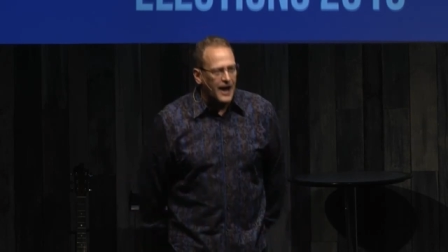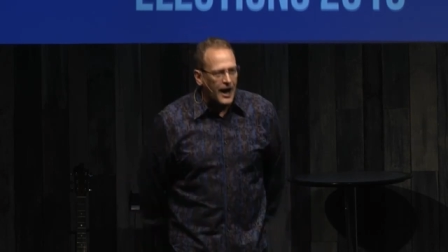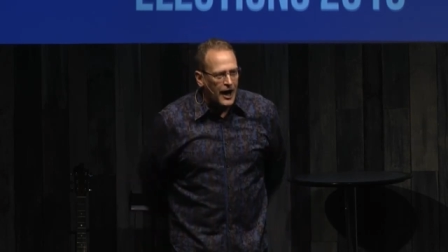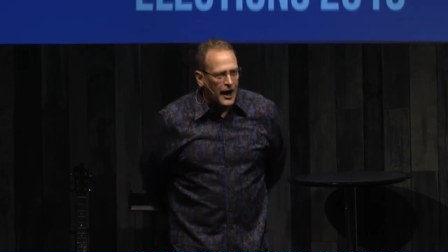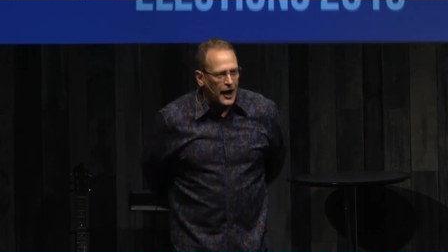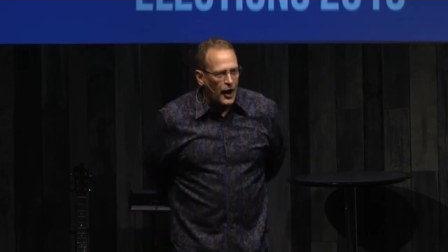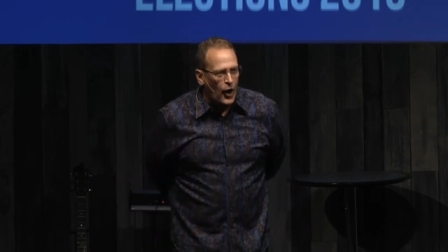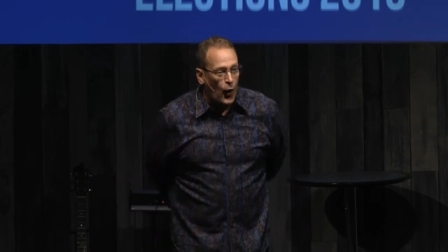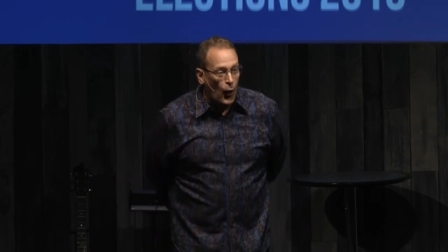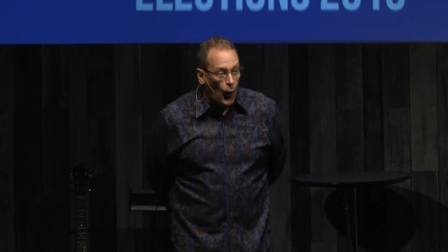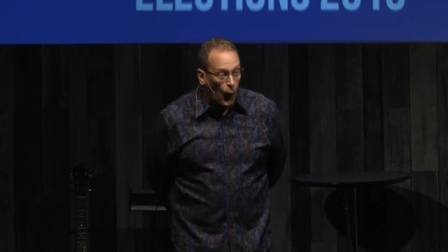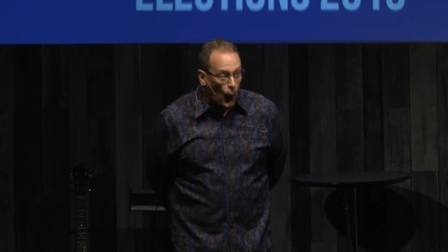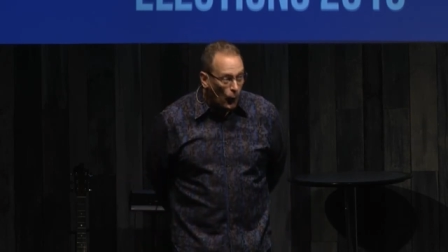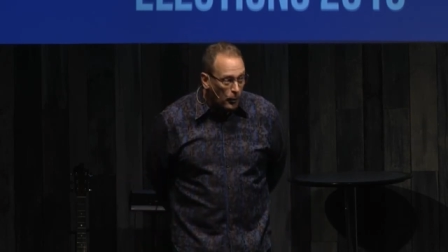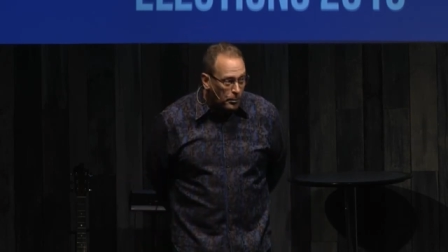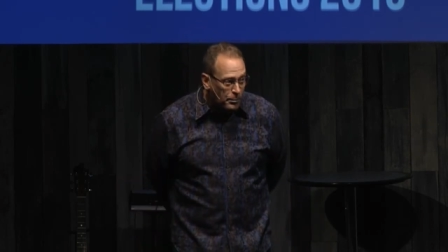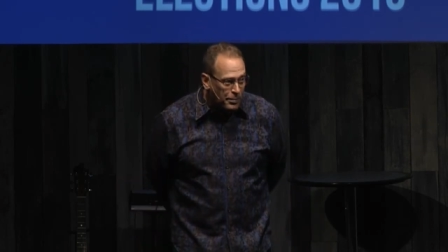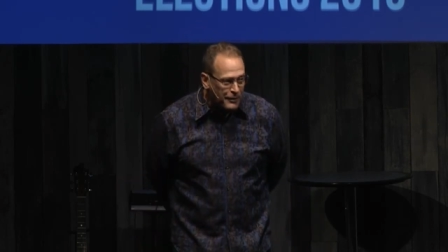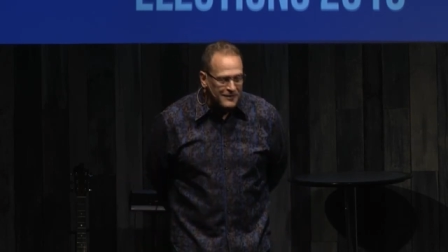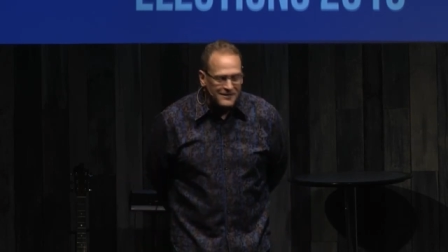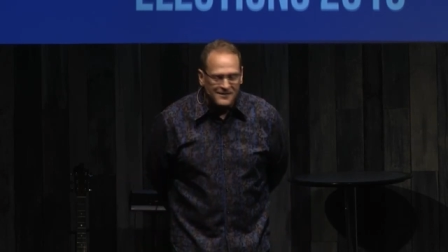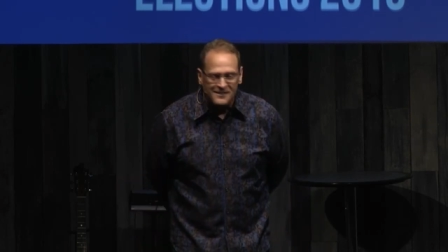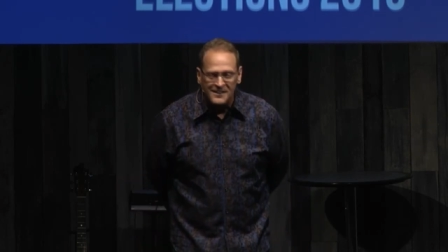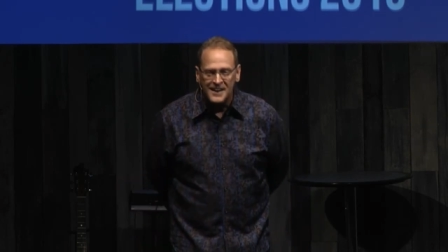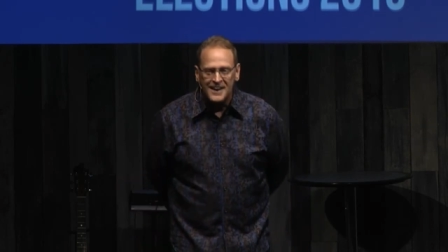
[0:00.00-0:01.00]
I hope
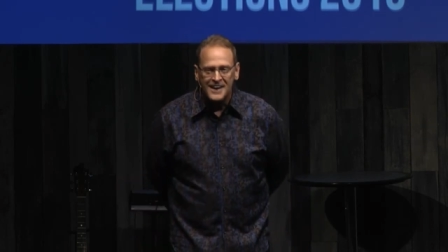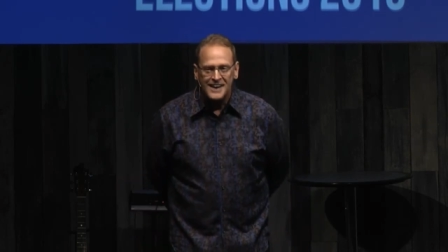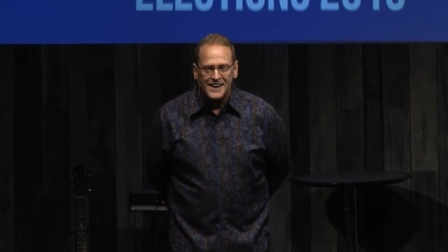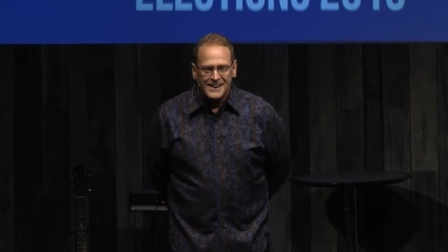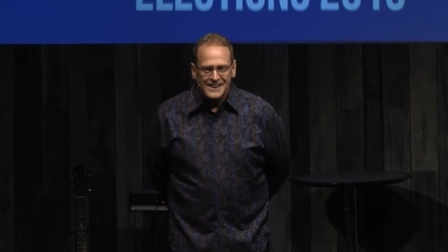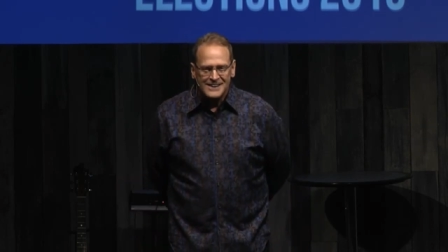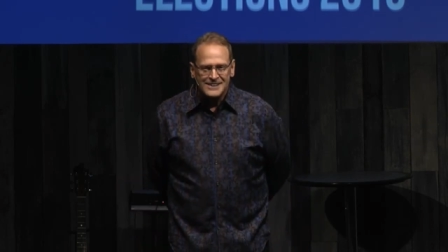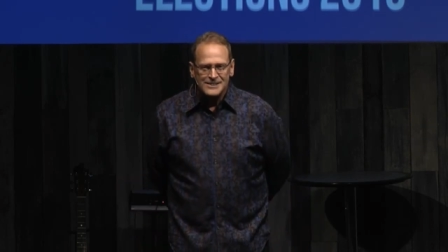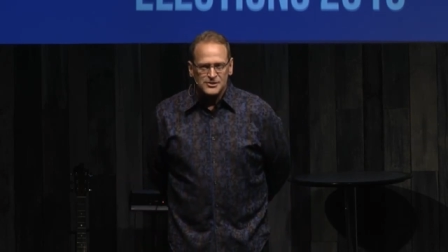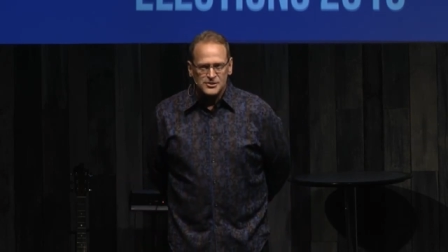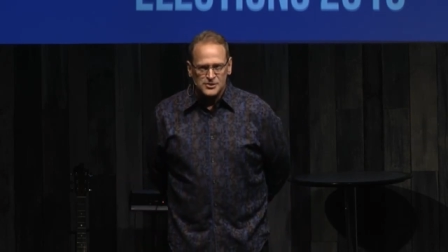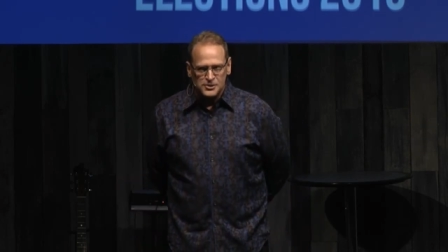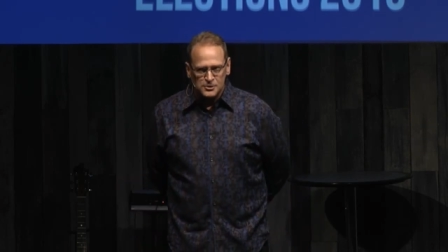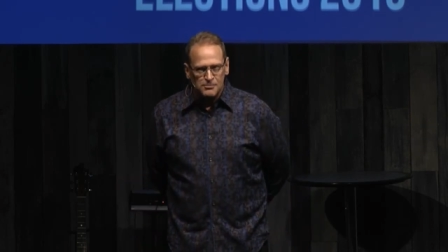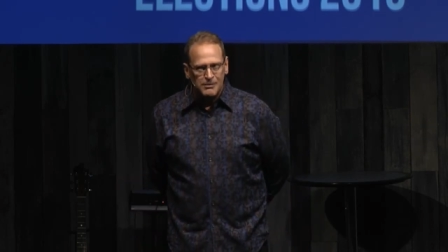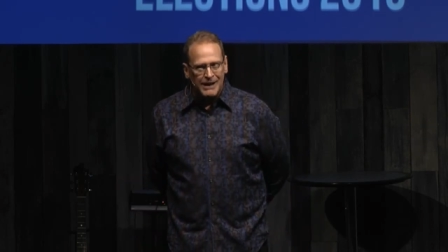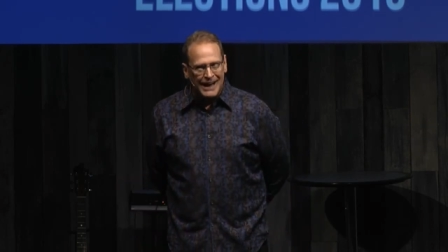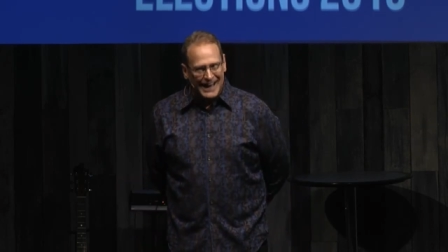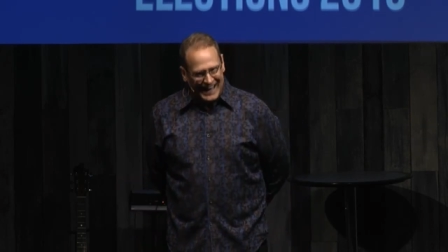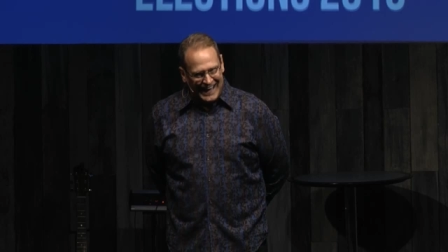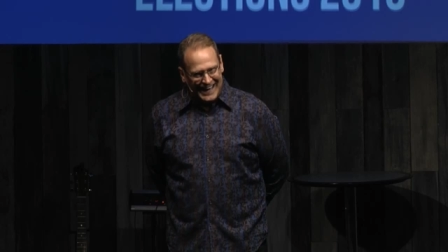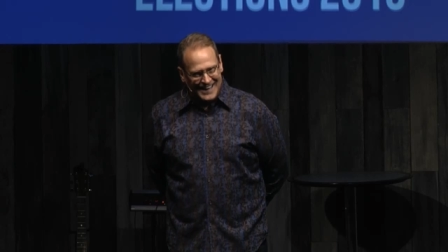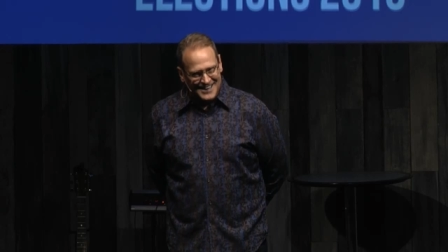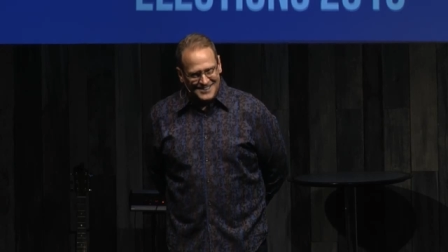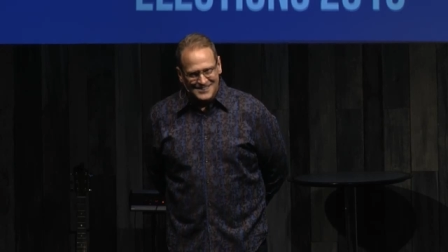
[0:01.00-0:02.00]
you
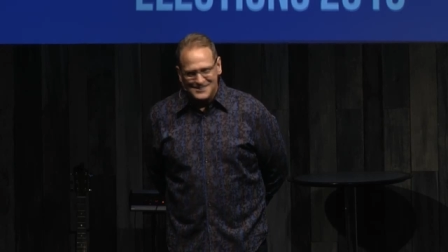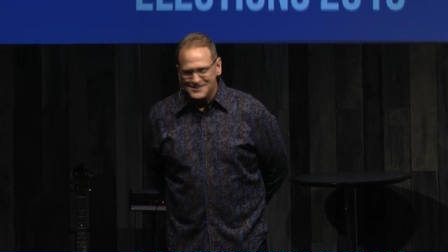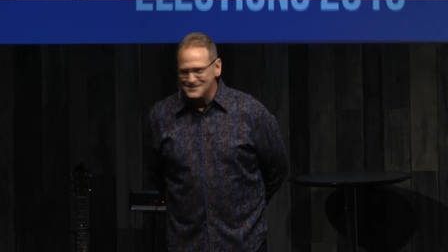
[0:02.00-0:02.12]
make it.